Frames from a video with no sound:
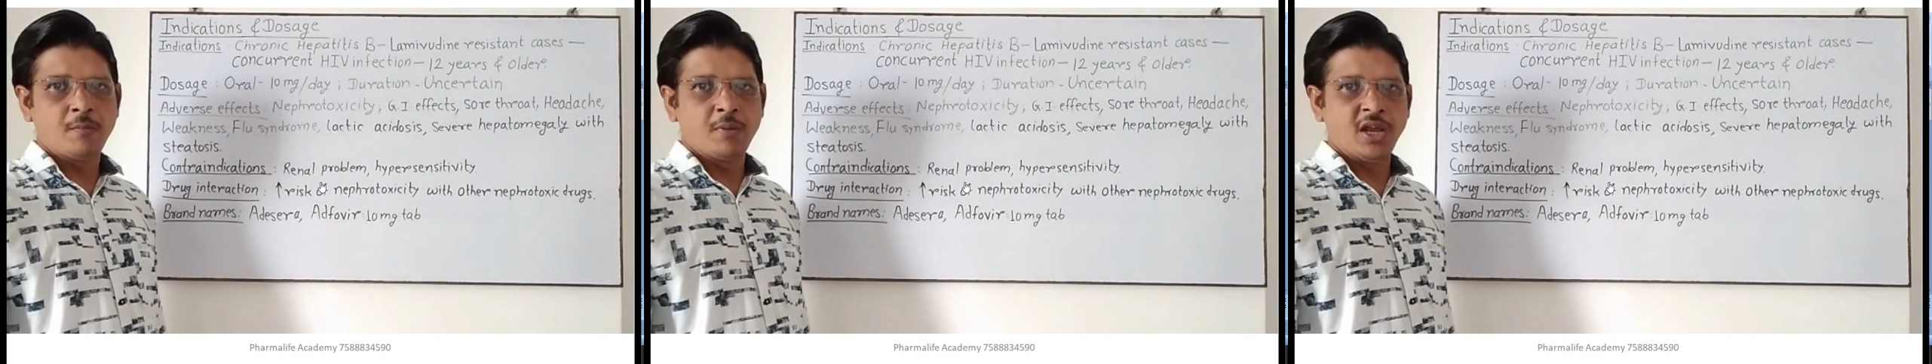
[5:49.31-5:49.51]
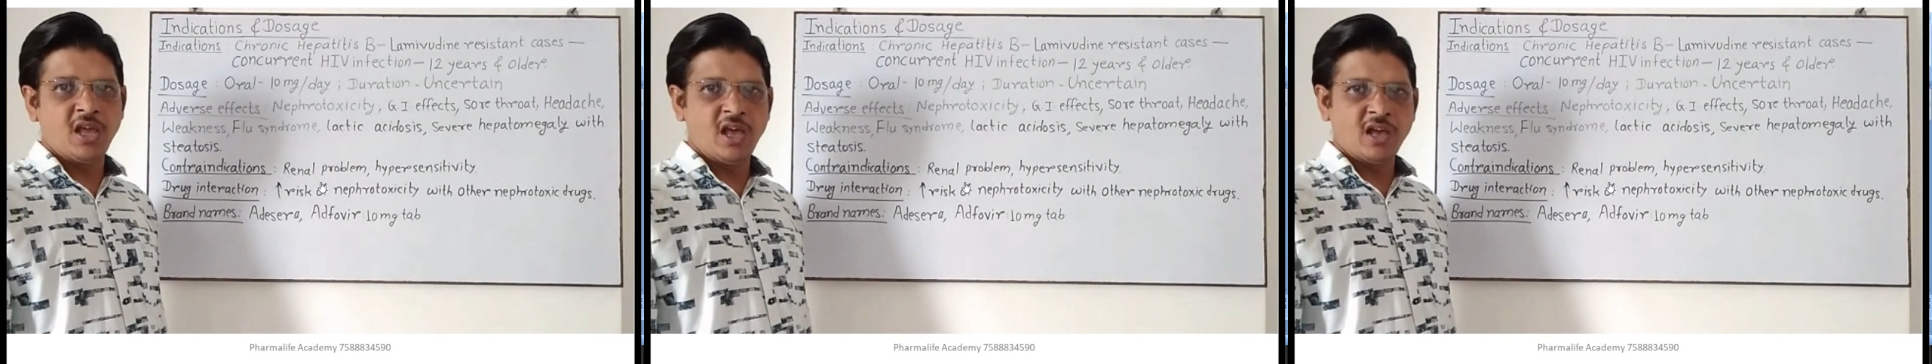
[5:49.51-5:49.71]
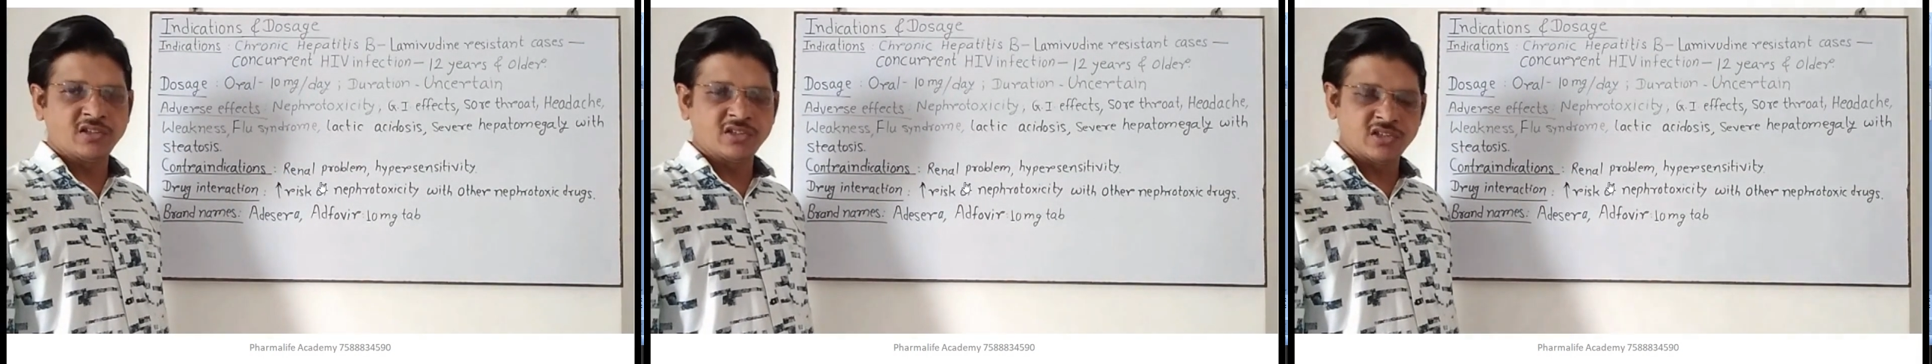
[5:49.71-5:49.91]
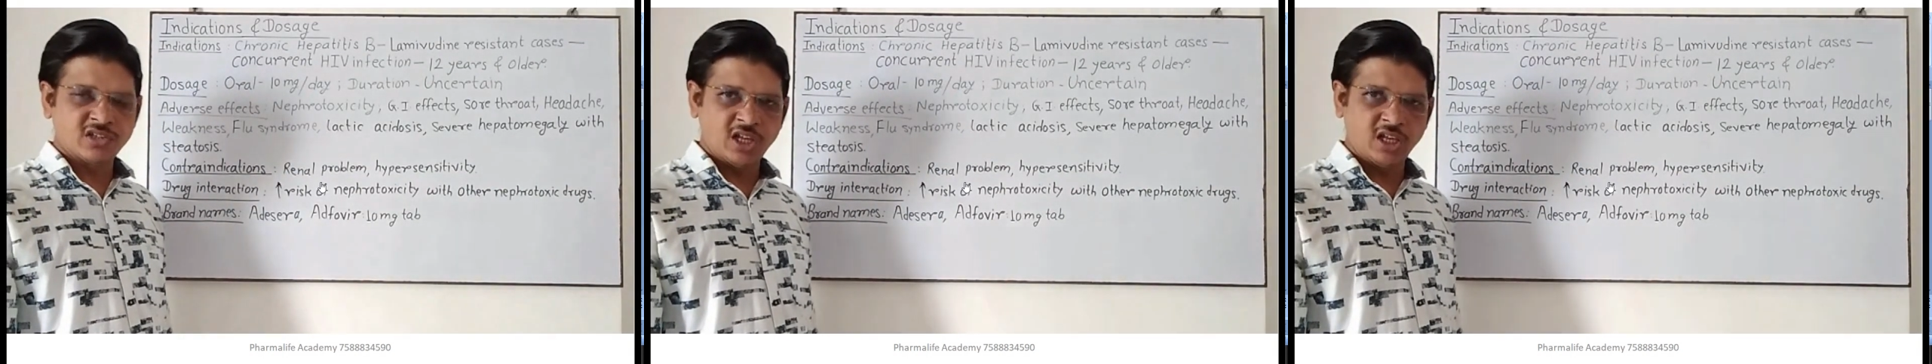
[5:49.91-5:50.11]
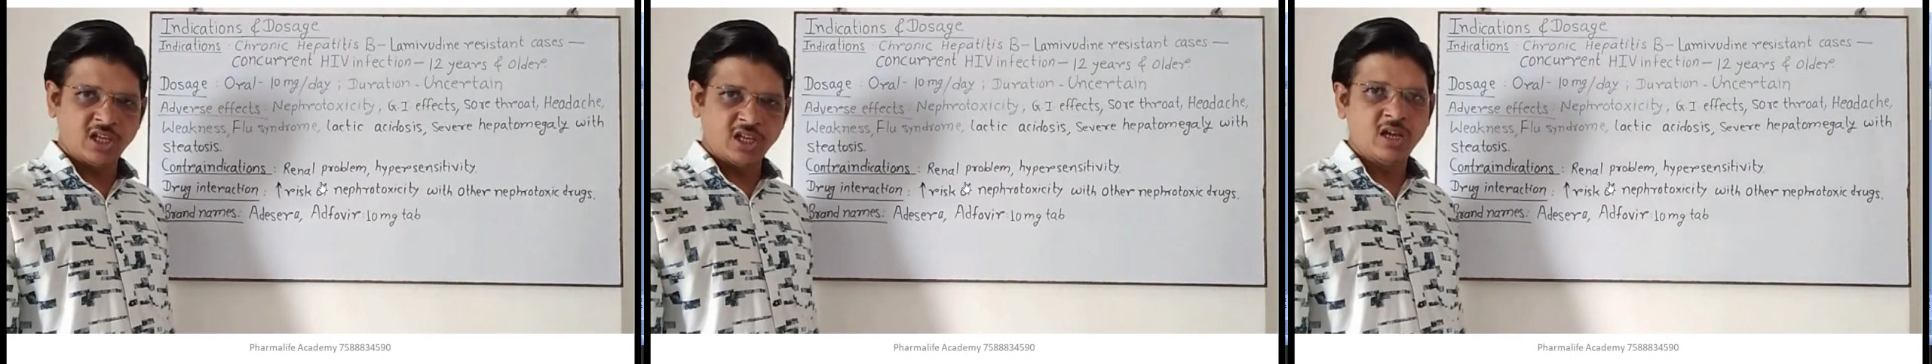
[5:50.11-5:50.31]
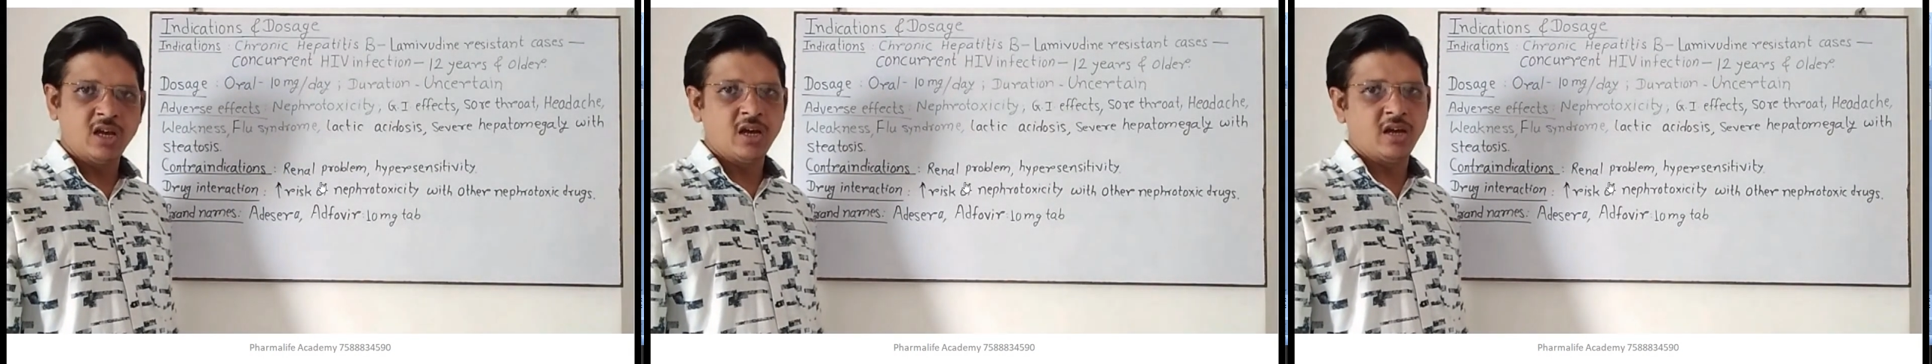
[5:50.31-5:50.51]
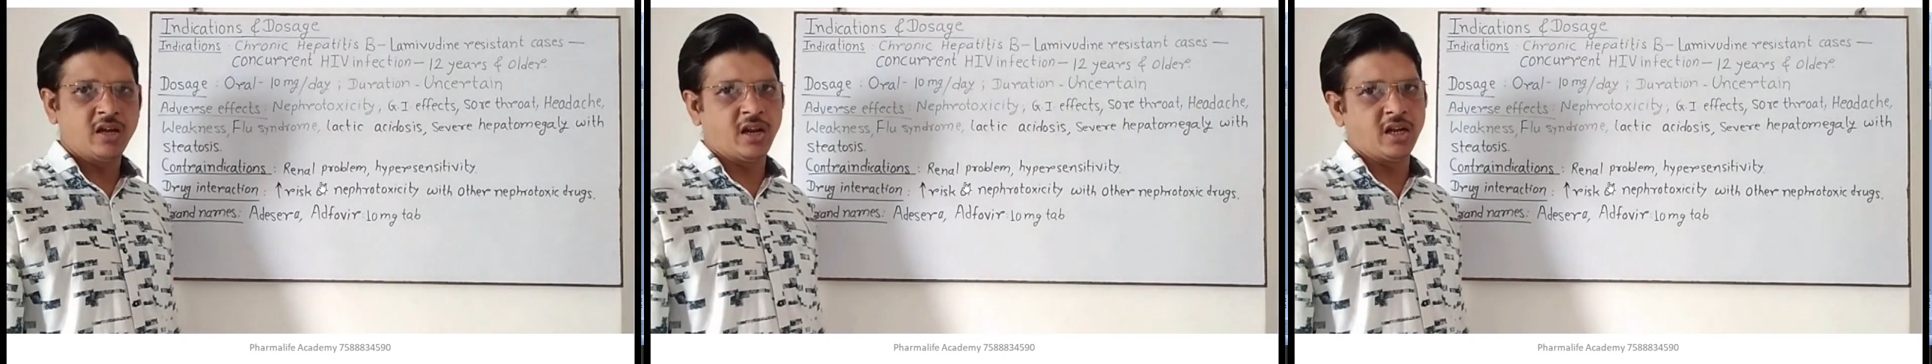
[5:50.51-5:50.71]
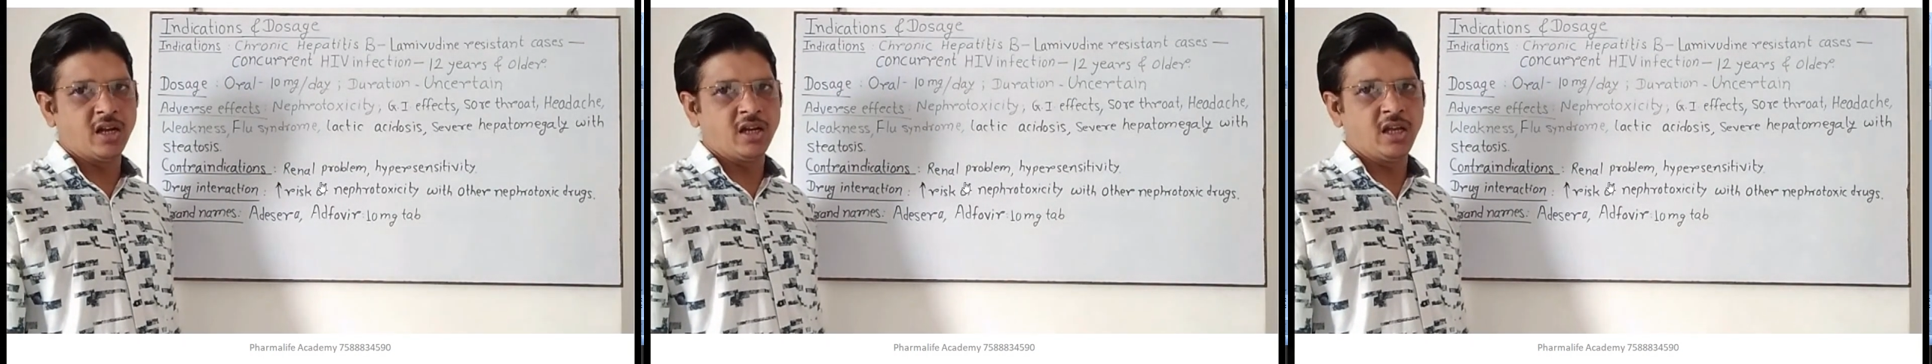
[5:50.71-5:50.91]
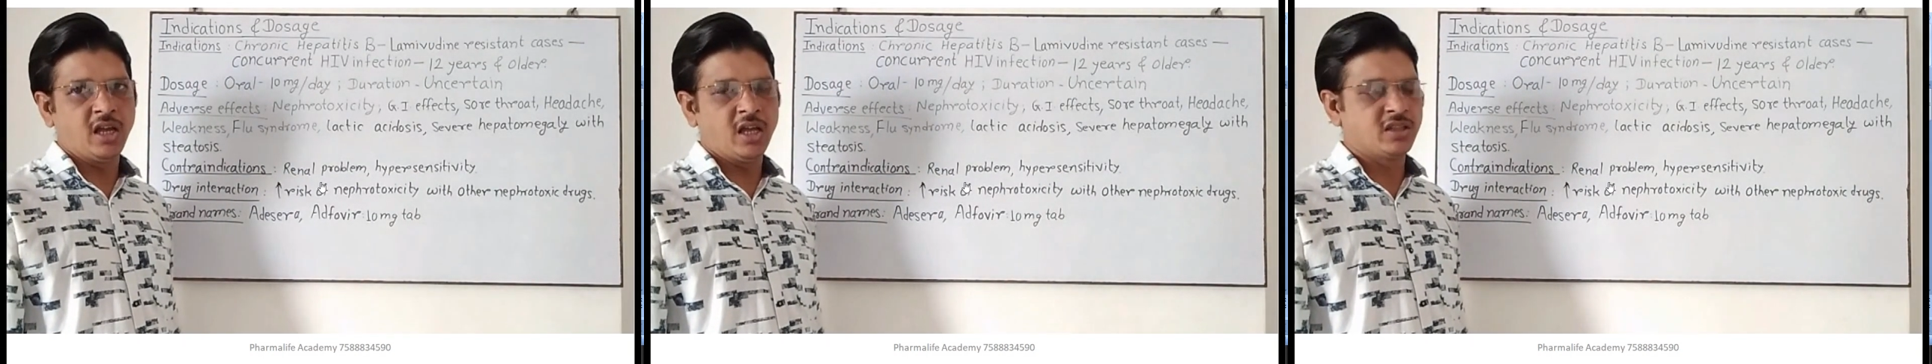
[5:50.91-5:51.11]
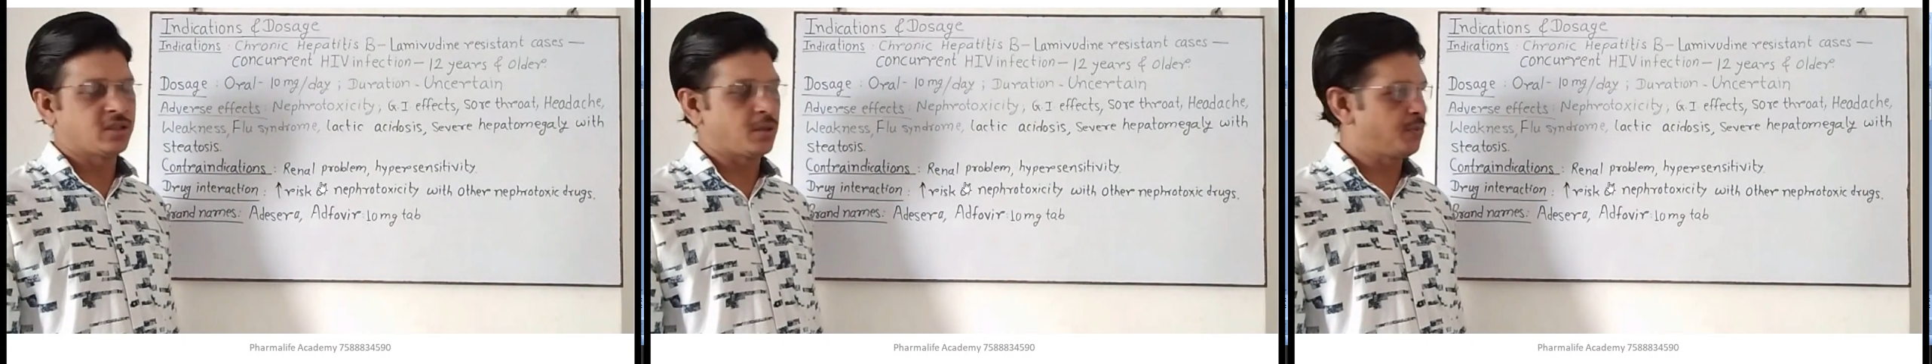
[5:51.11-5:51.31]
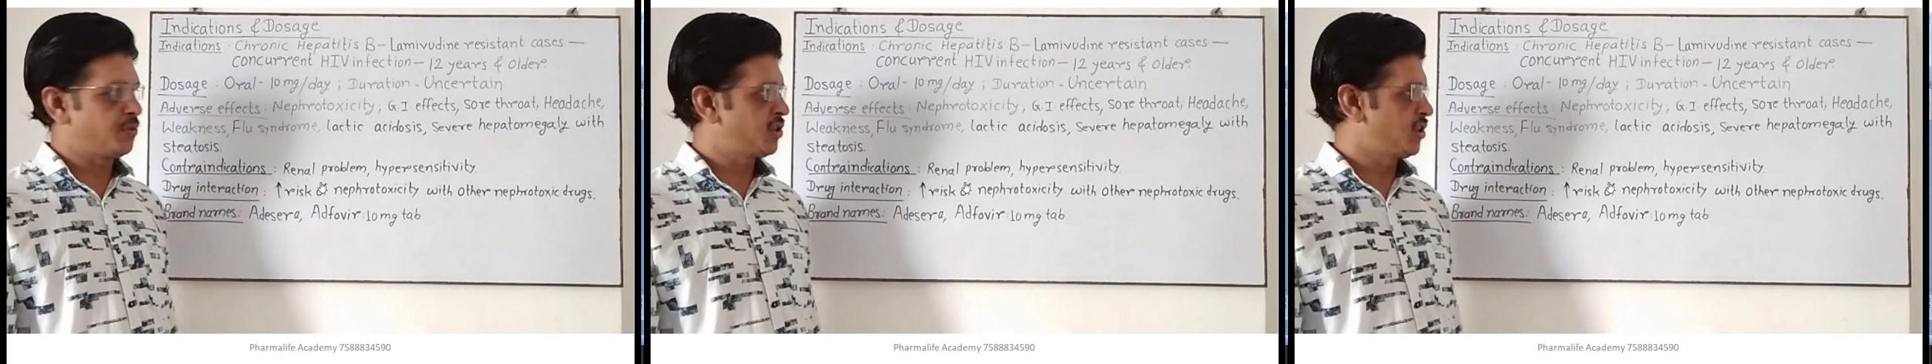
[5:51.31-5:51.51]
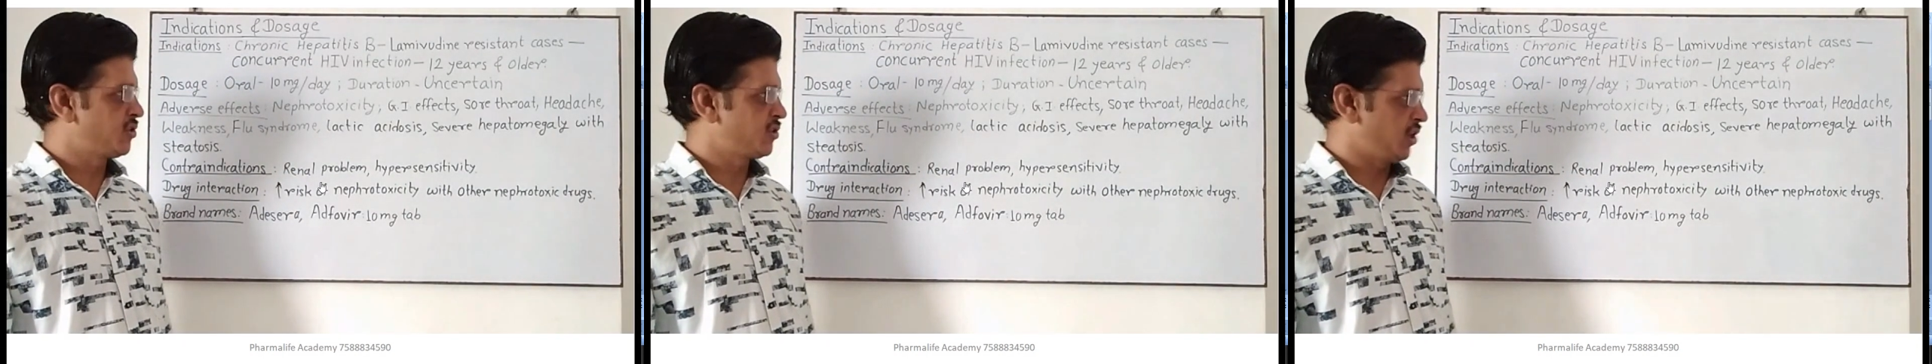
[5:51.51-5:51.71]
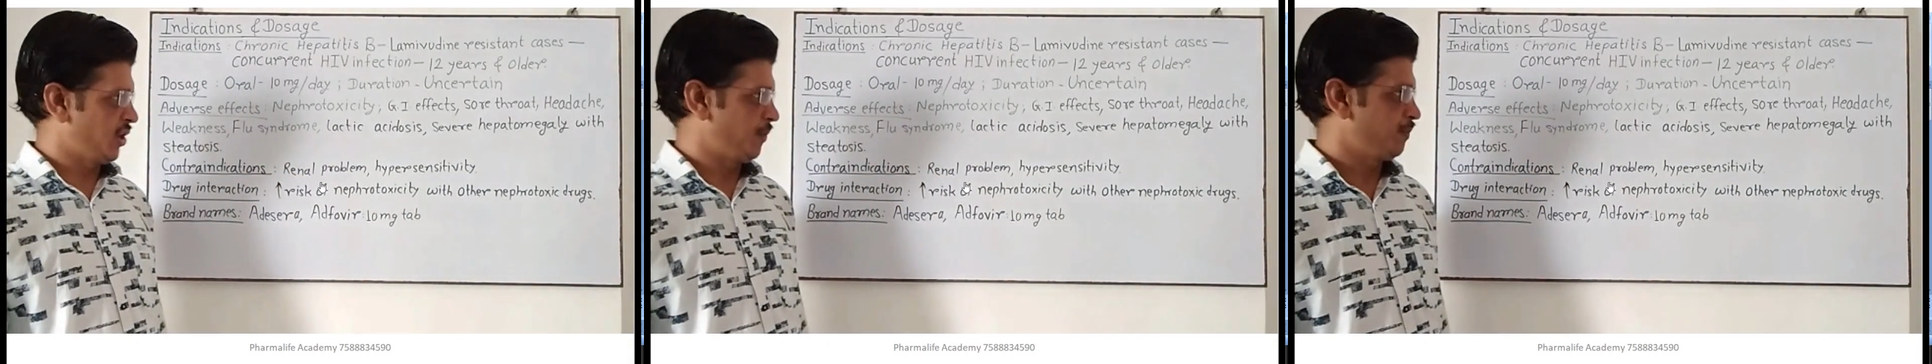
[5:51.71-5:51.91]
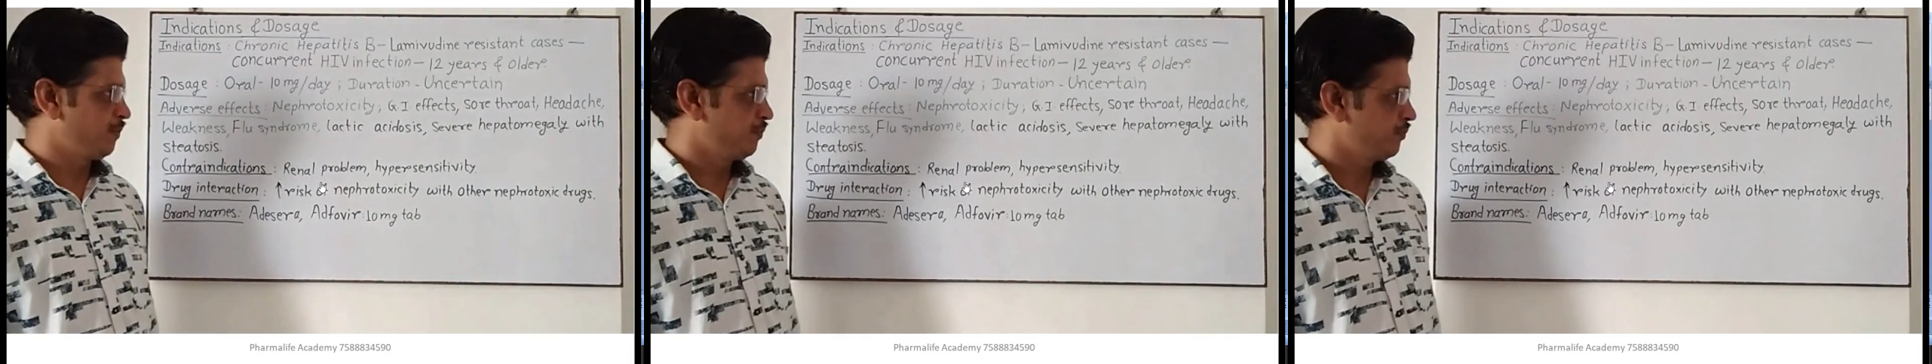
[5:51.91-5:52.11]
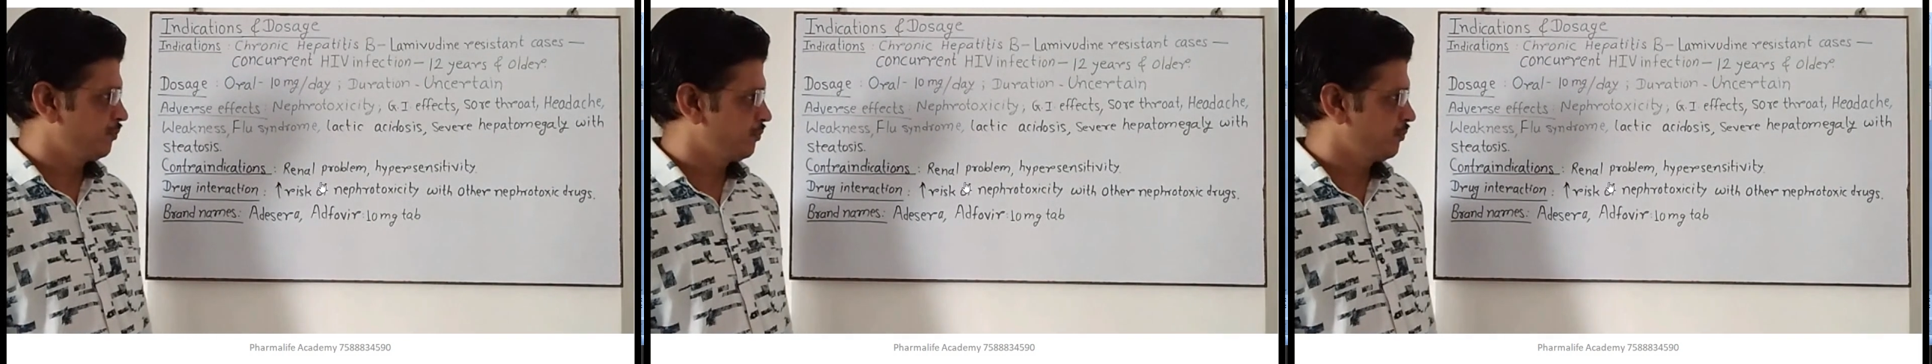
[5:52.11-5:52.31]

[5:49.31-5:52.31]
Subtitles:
pre-existing renal insufficiency.